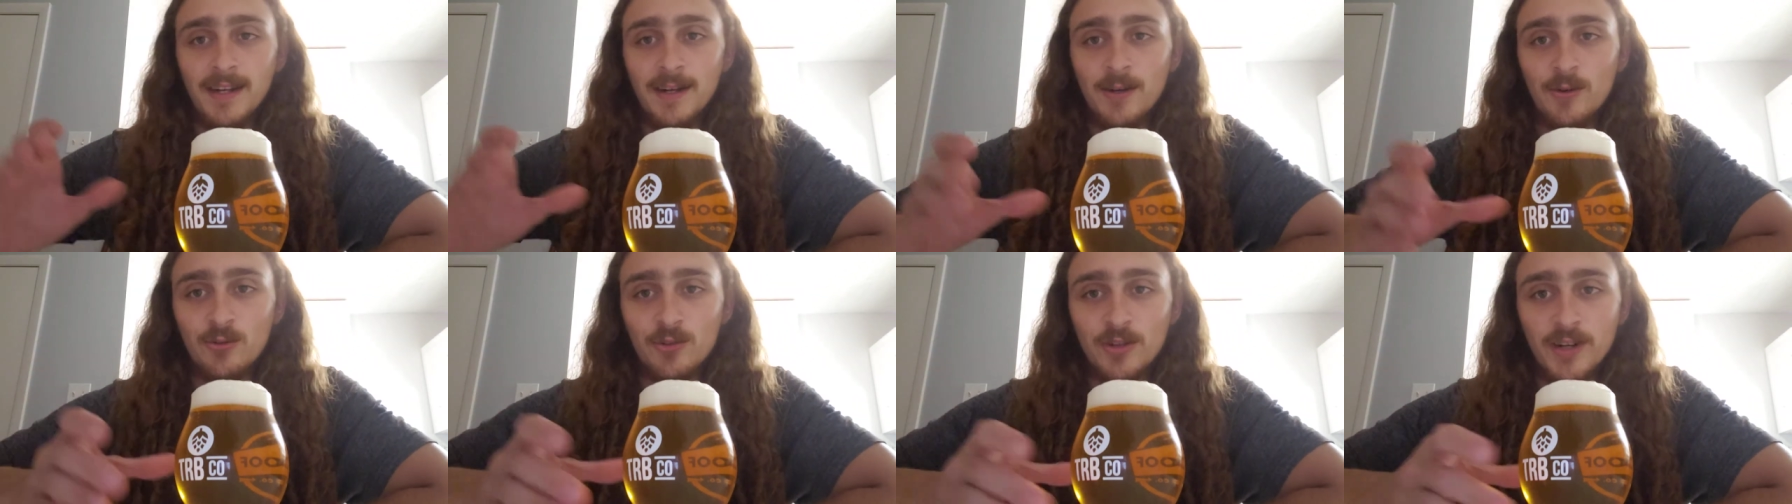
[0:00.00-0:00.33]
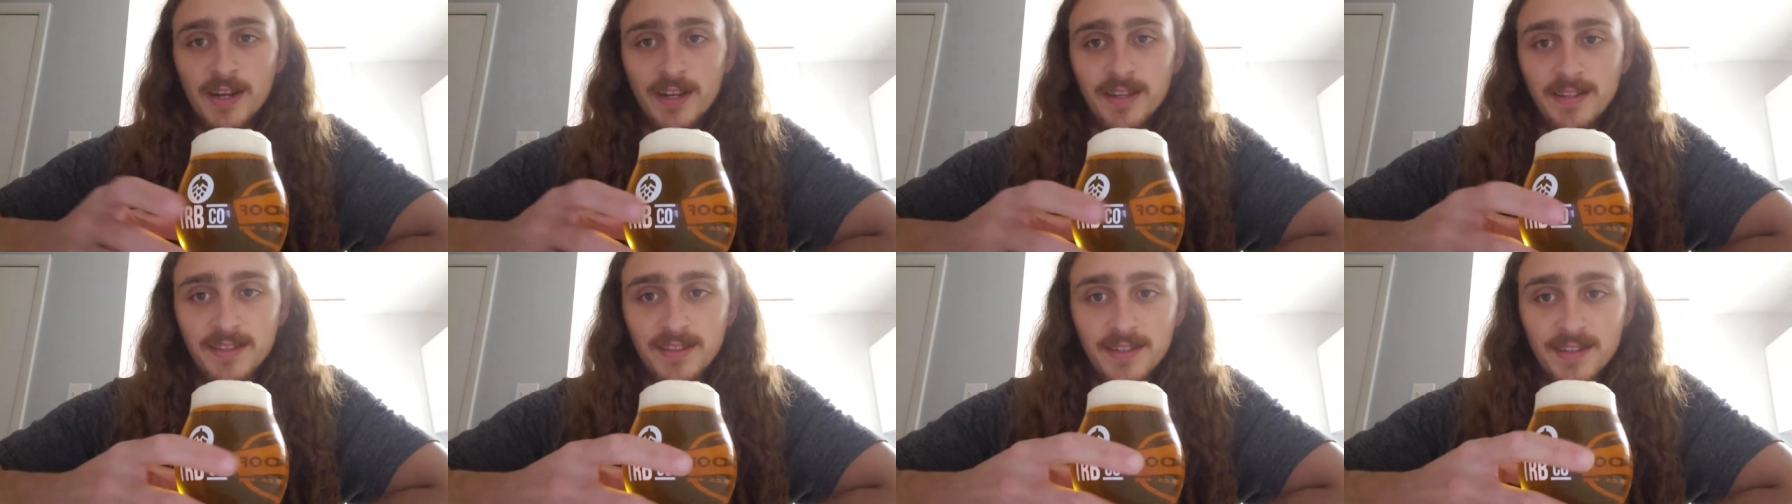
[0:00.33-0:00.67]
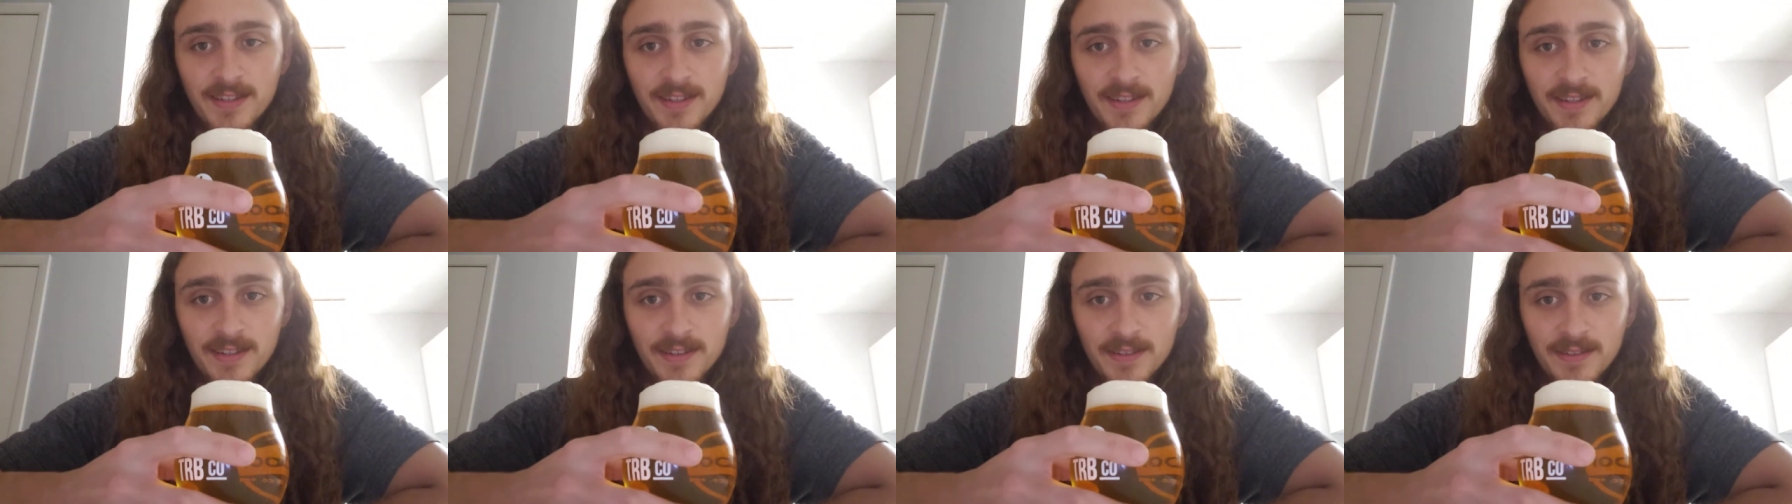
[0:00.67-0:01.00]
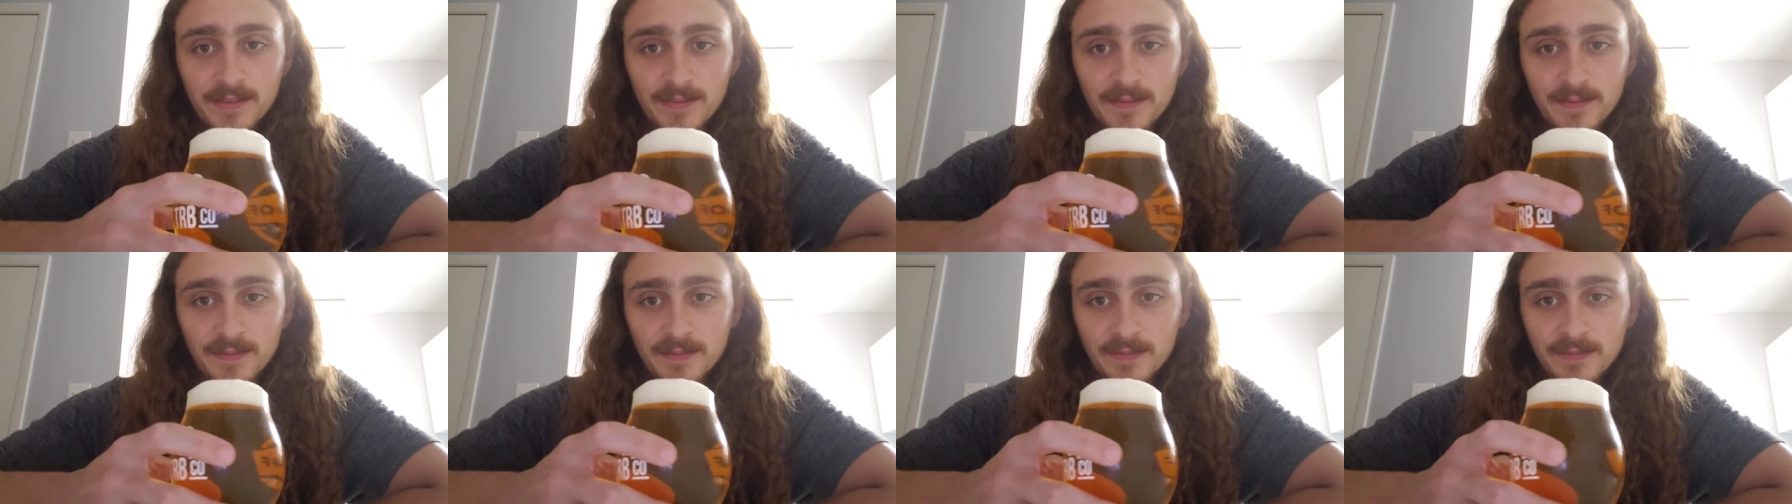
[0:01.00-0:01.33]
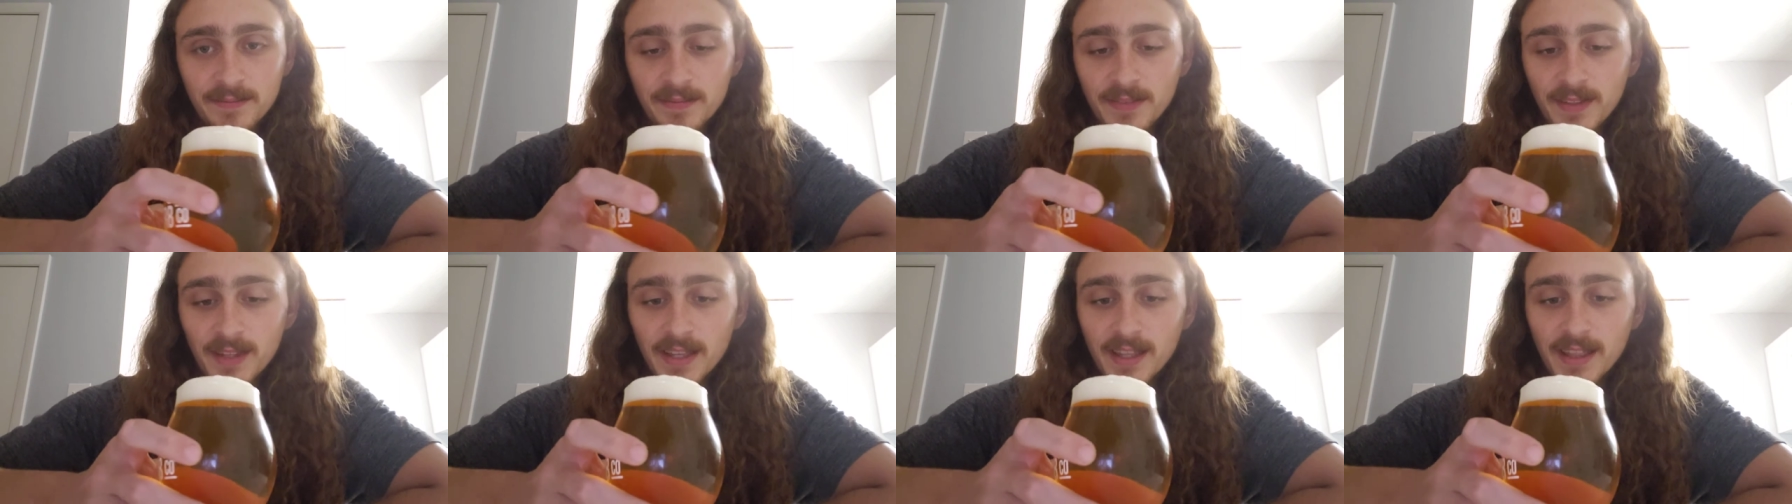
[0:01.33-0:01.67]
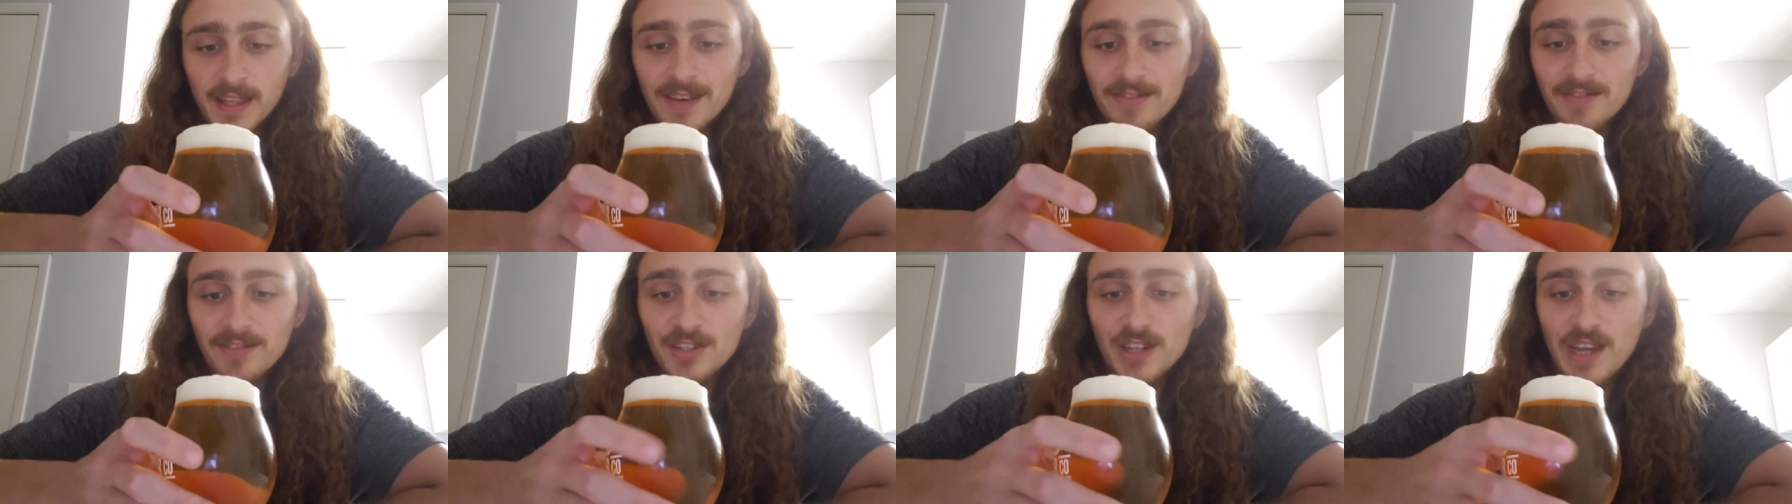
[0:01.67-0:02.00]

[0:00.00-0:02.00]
Alright, enough